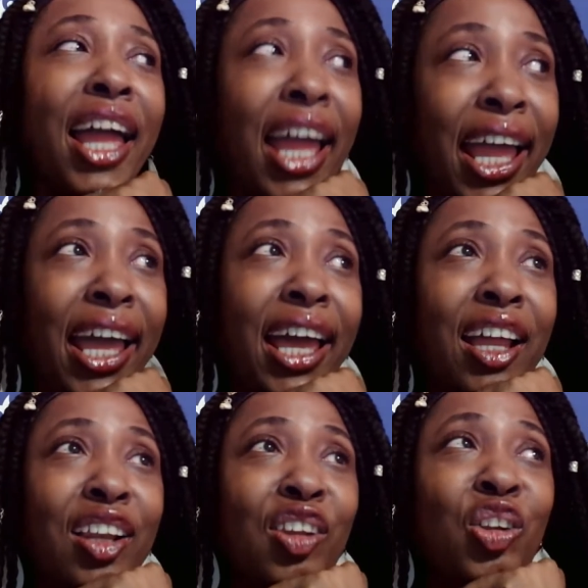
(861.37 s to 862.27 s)

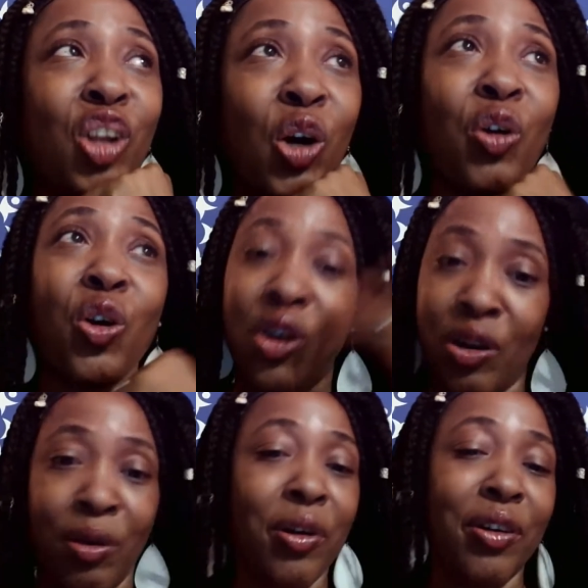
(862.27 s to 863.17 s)
And
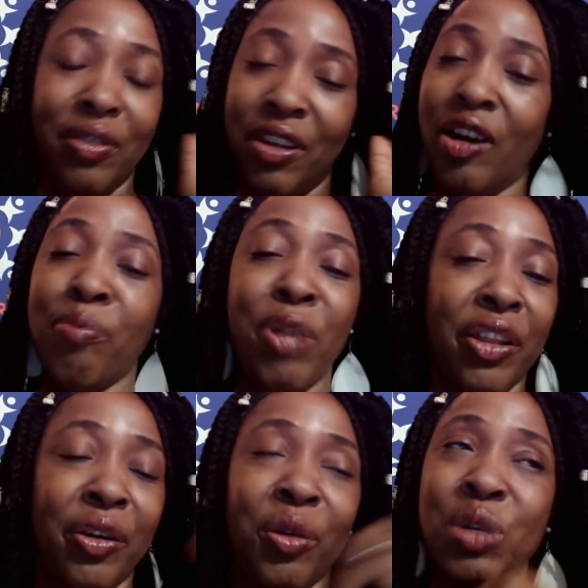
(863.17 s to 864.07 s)
her
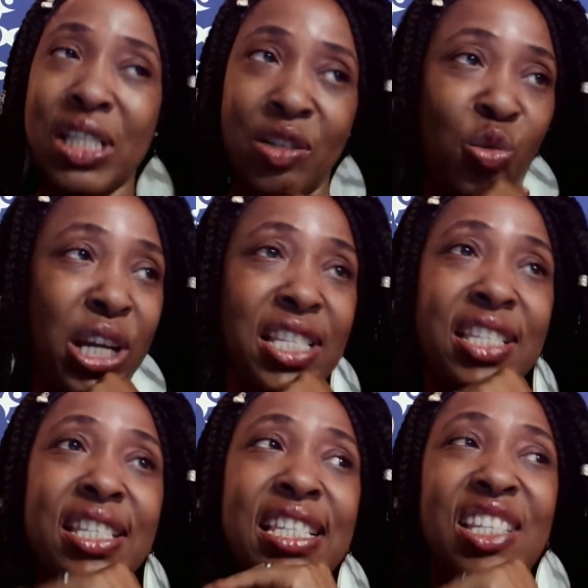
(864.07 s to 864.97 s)
mother wasn't
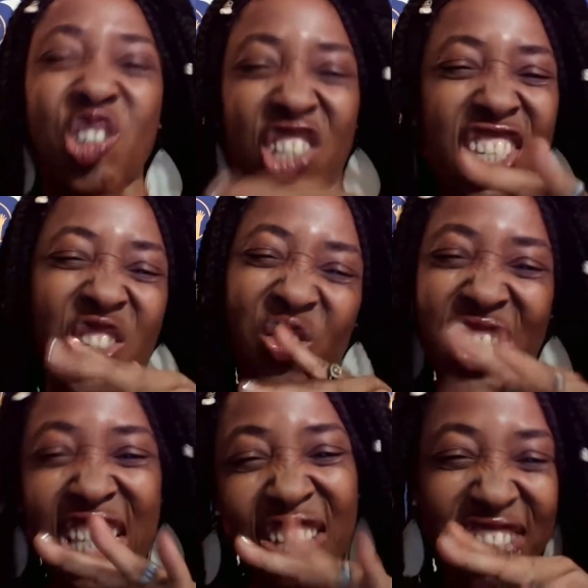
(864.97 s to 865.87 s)
racist. Her sister
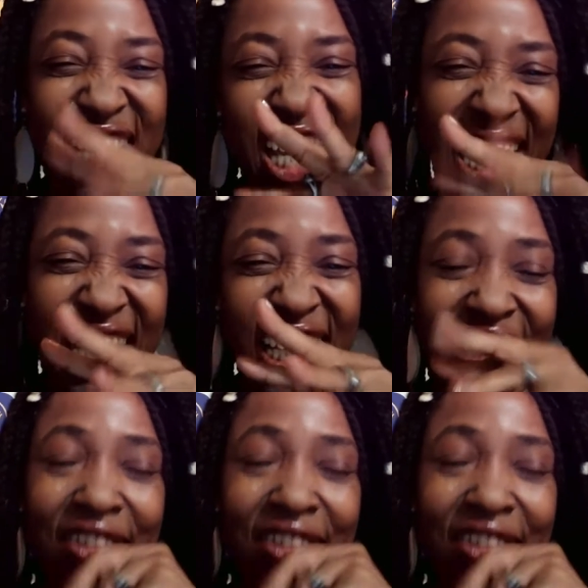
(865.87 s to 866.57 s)
she was kind of